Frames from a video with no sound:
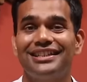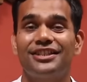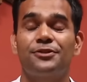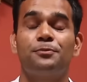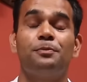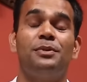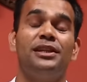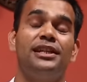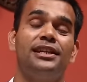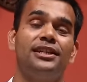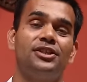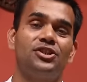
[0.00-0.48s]

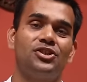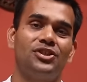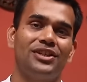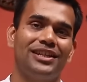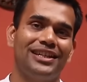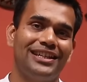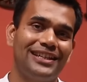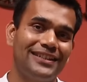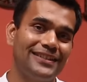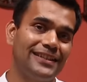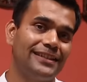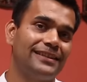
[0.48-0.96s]
Spinach
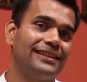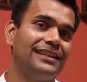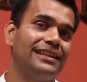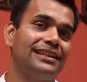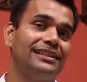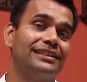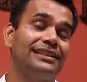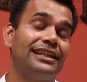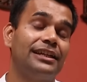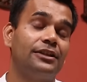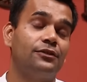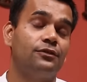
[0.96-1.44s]
is a
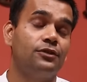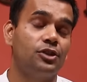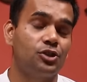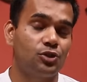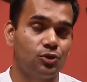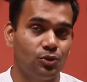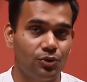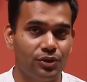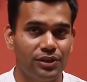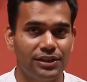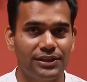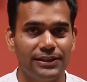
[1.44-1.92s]
thing that we
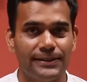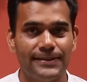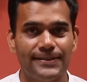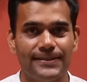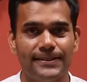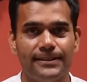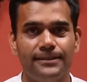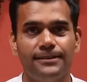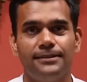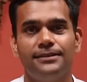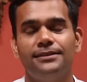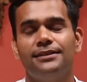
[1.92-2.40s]
should
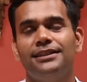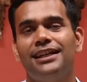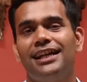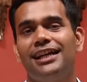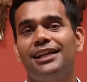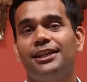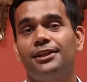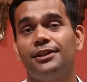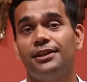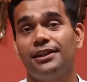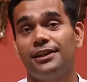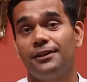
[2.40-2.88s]
consider.
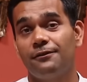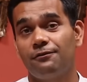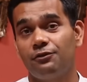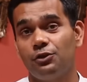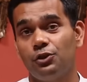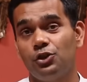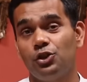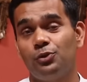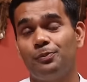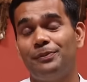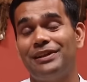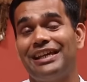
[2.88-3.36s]
And
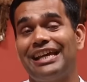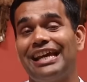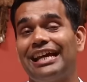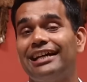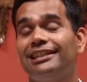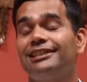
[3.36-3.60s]
if you will be